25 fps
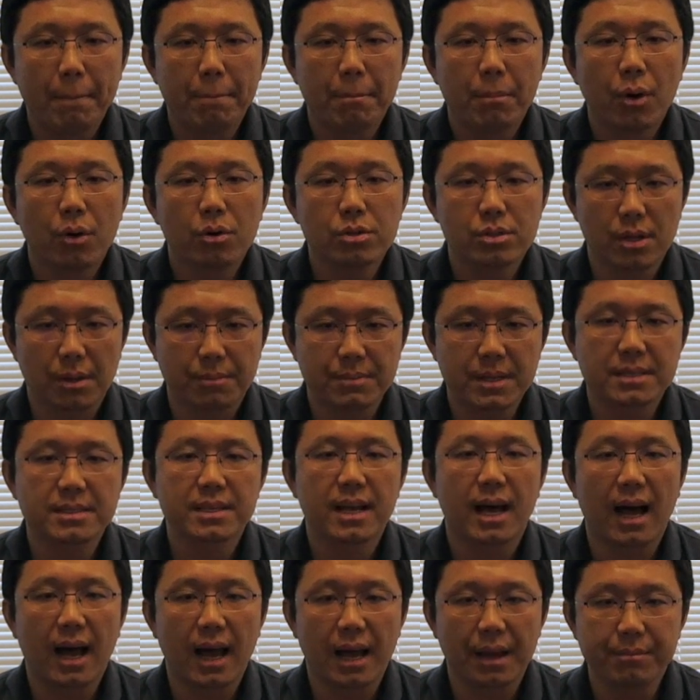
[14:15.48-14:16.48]
most of the
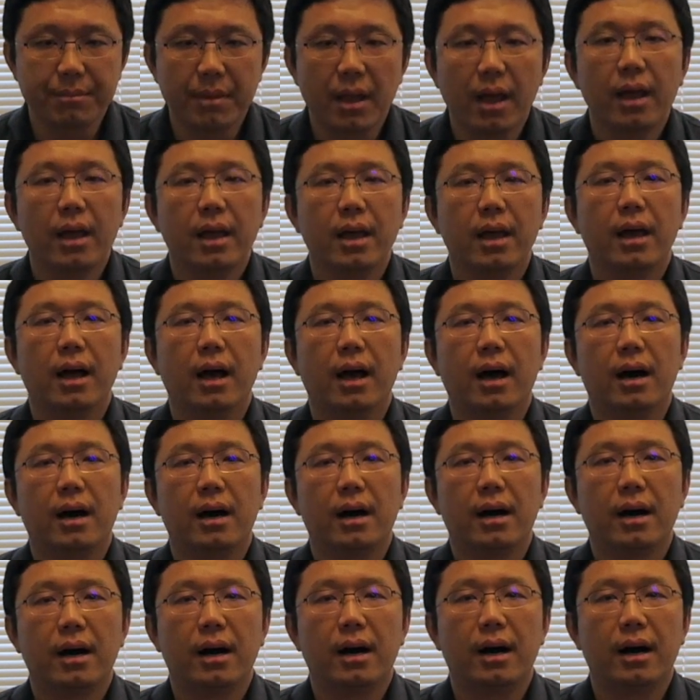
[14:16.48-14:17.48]
time,
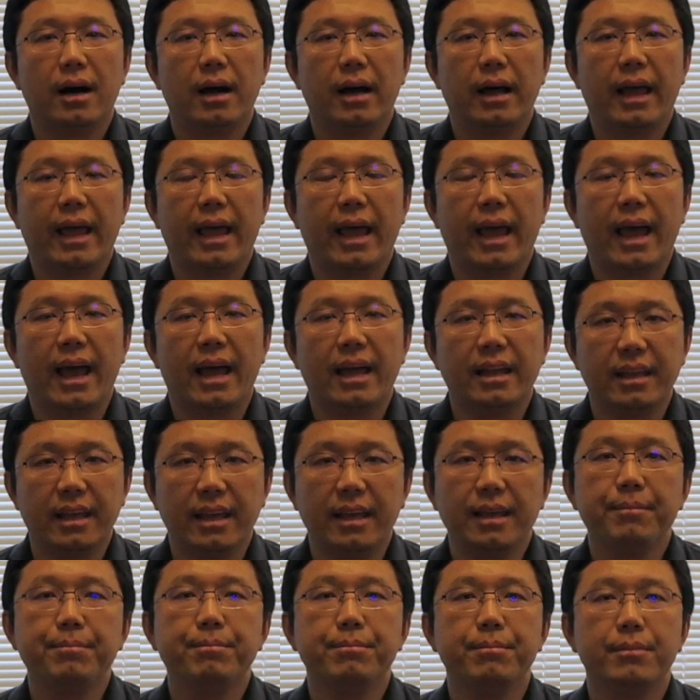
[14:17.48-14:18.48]

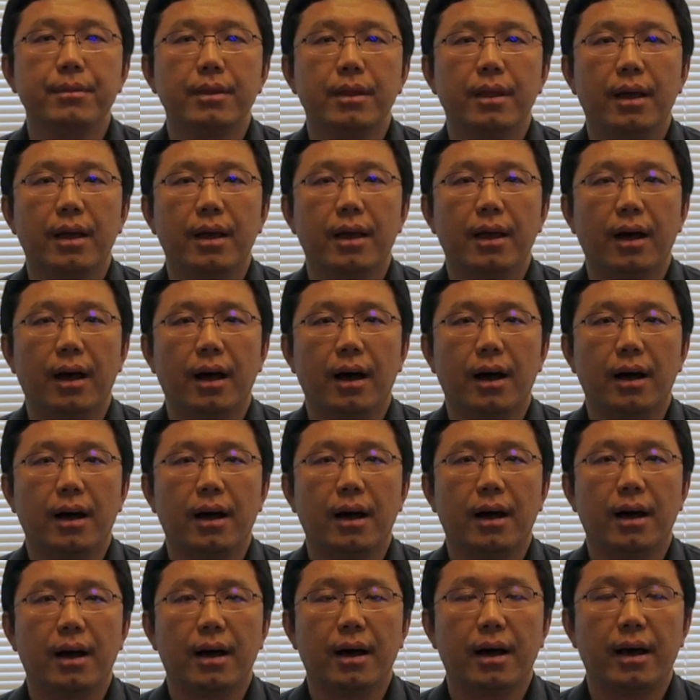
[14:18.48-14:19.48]
any
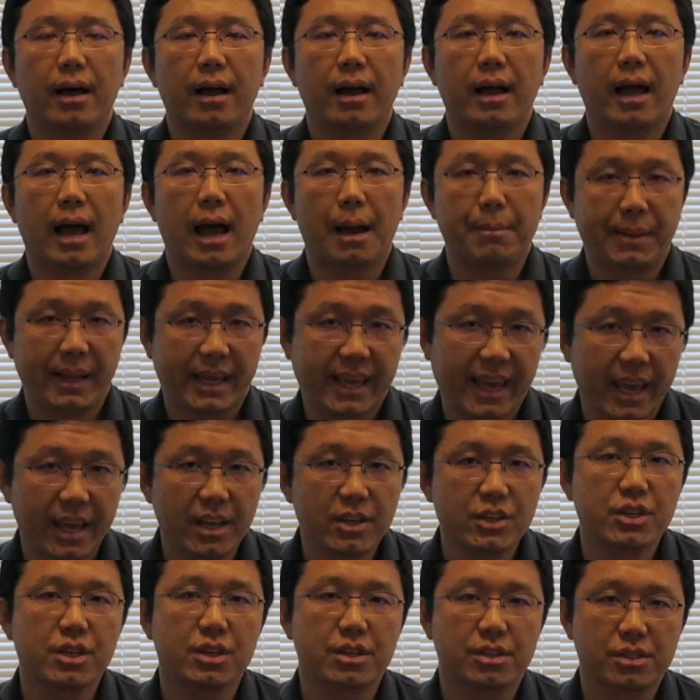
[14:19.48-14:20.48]

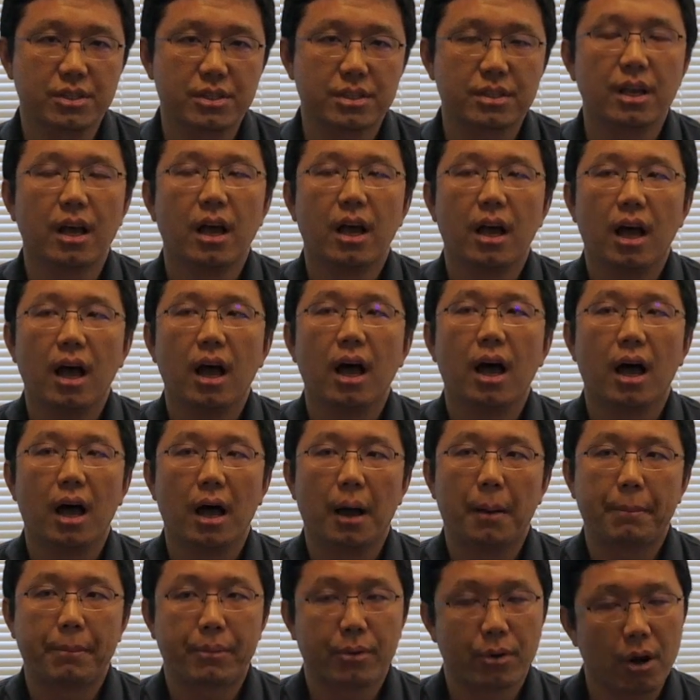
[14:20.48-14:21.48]
applications
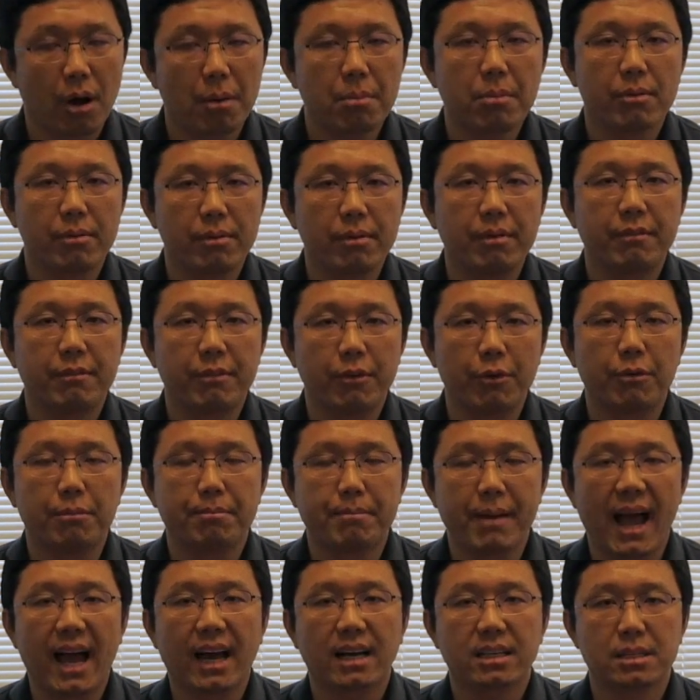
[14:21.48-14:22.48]
probably will
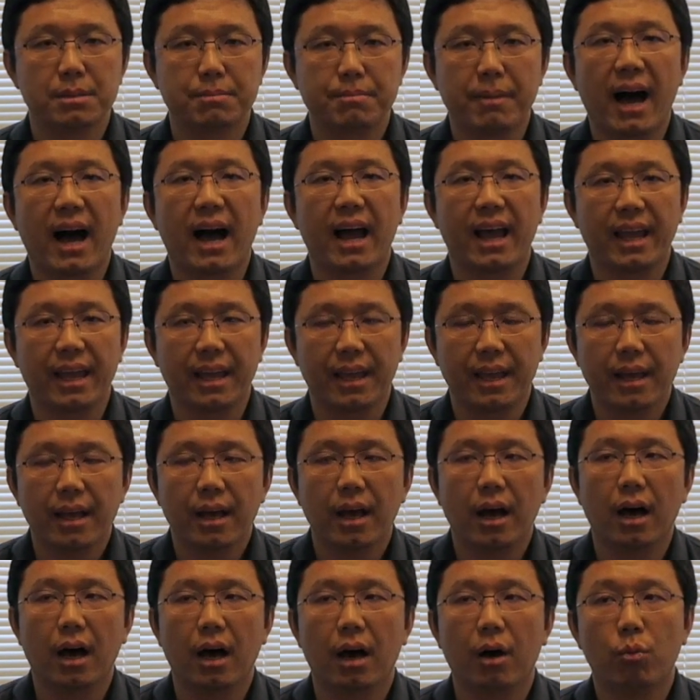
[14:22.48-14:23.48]
be backed by
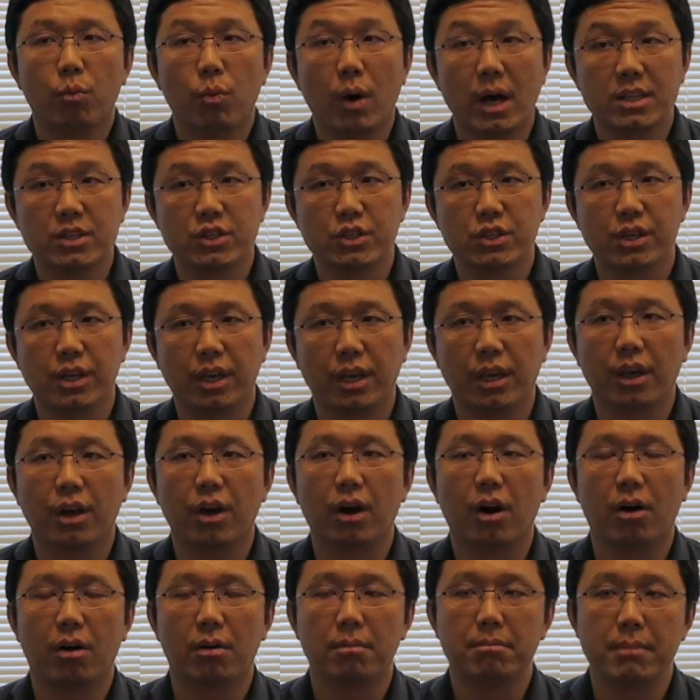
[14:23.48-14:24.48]
one chain
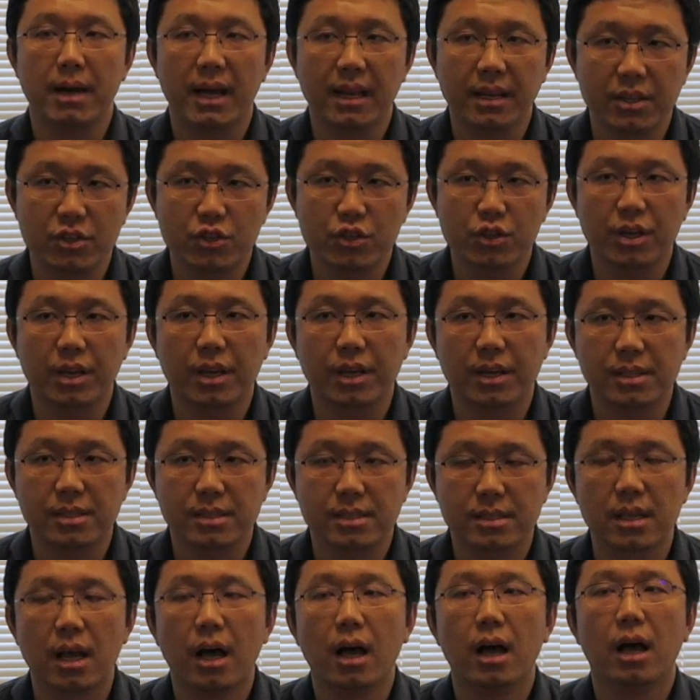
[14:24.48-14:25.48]
or many
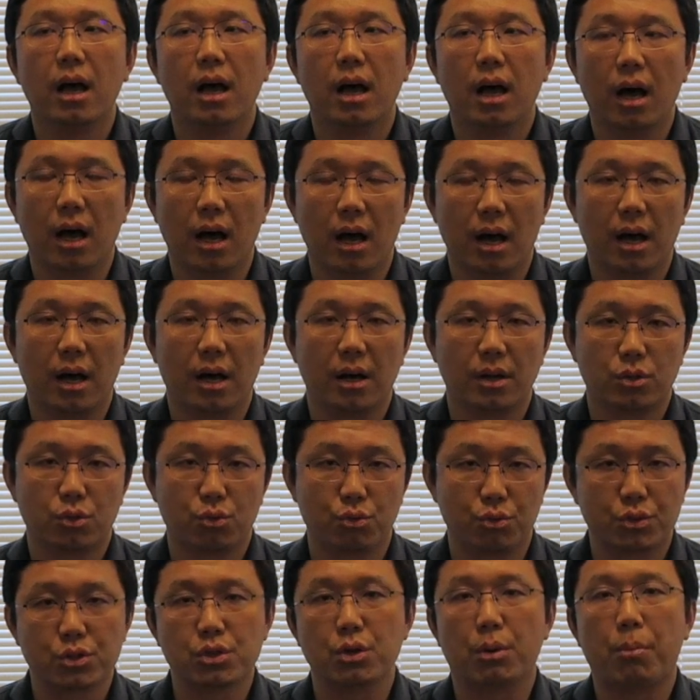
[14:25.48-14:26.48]
chains
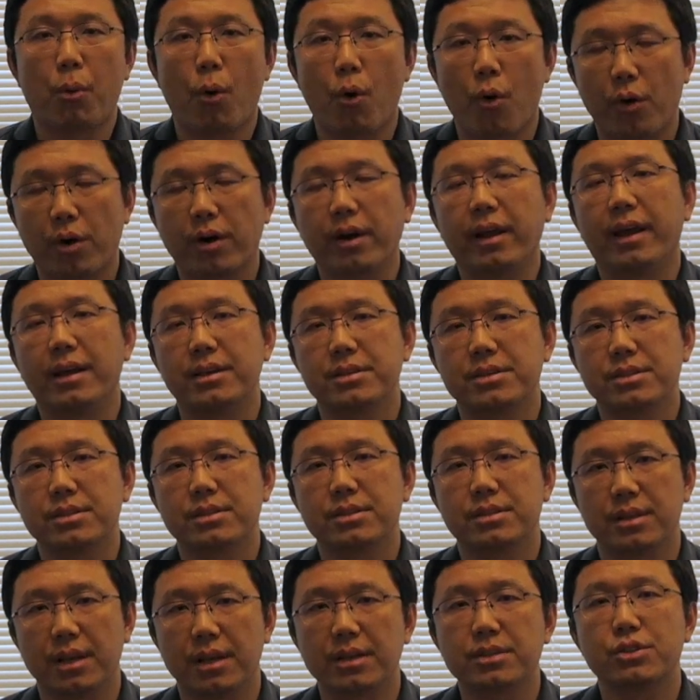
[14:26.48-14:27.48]
to support
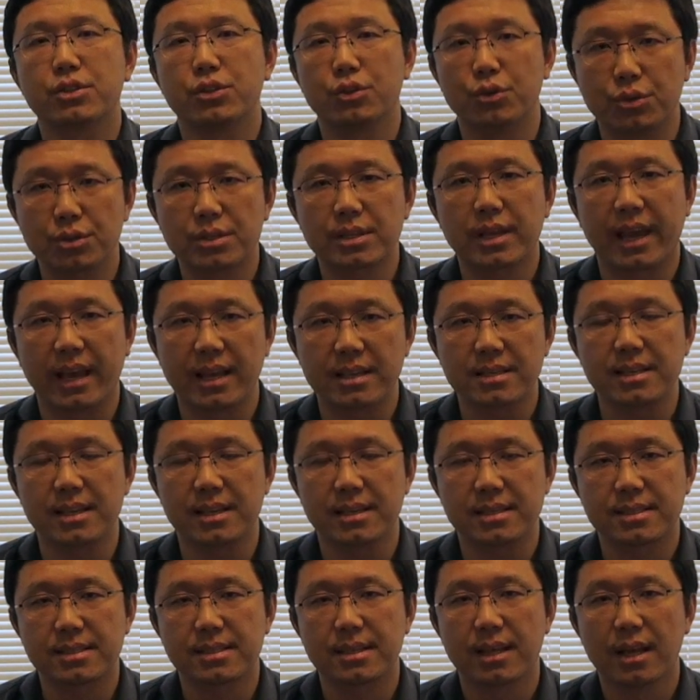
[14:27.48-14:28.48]
its use
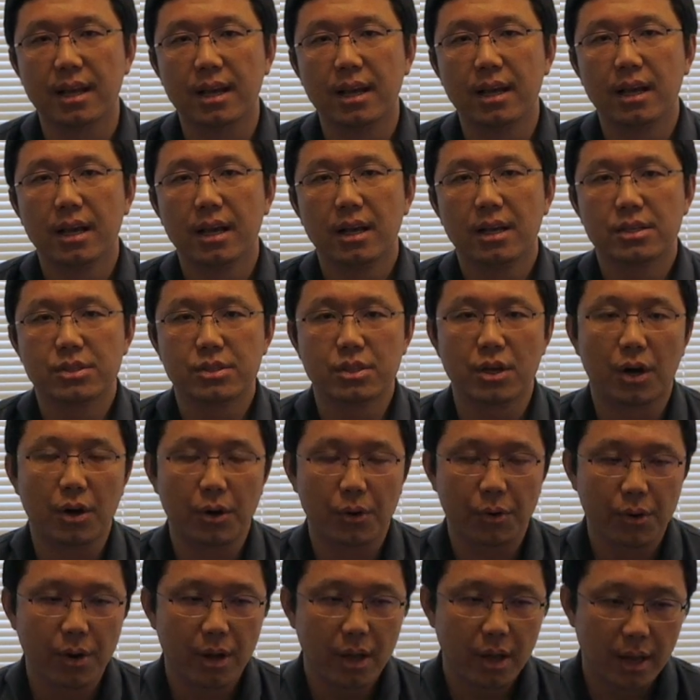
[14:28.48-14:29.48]
cases.
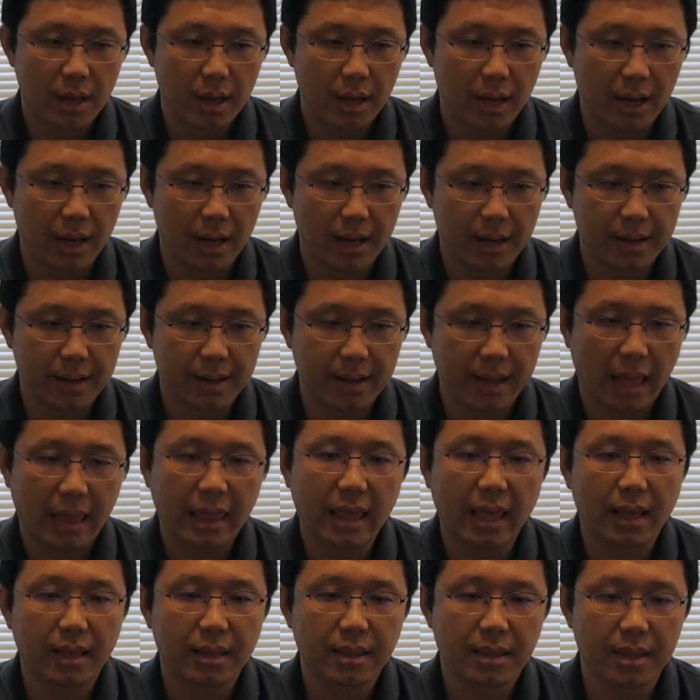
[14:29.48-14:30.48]
So I
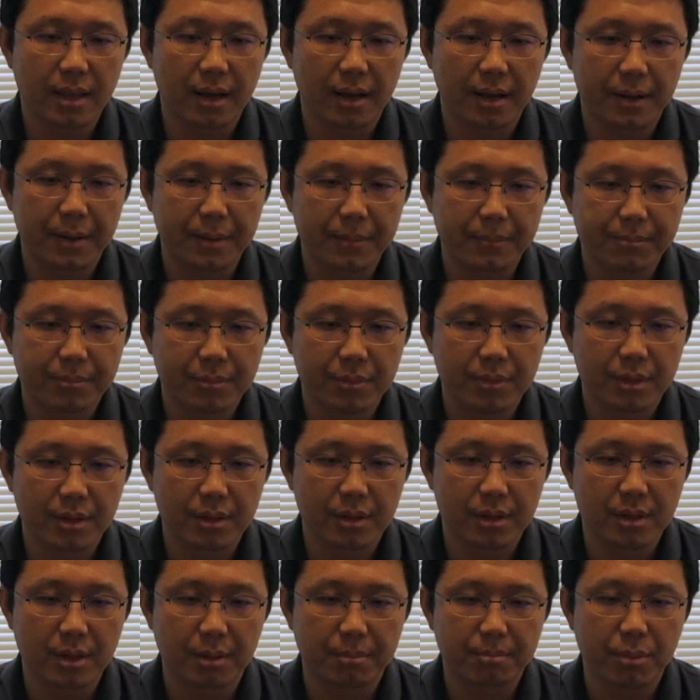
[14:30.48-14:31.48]
think the
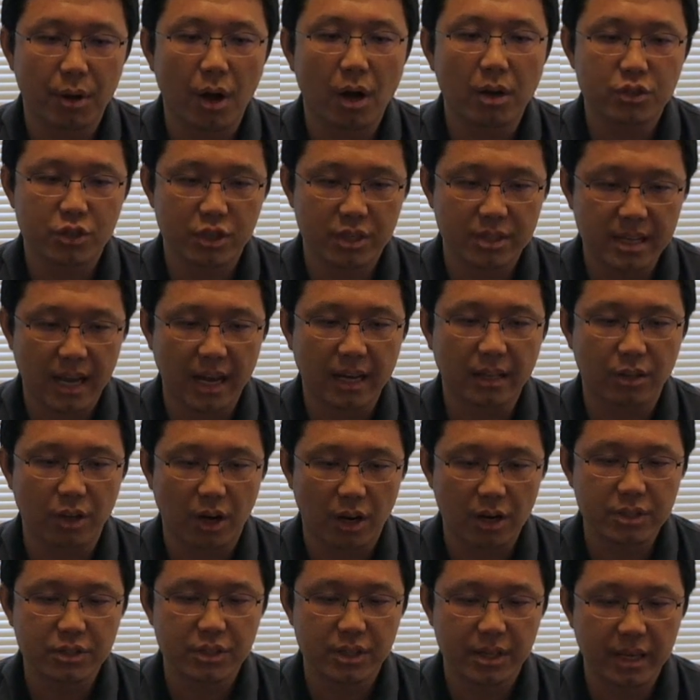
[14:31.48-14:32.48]
blockchain
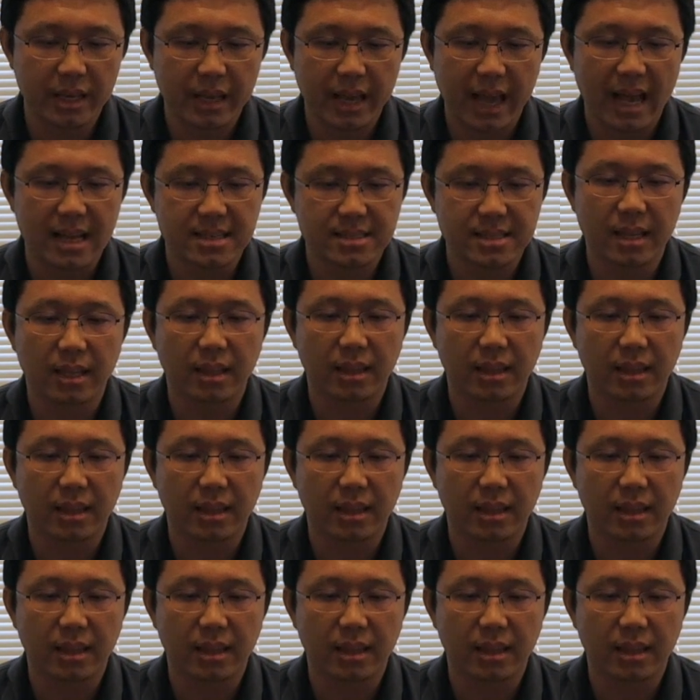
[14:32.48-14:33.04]
technology, as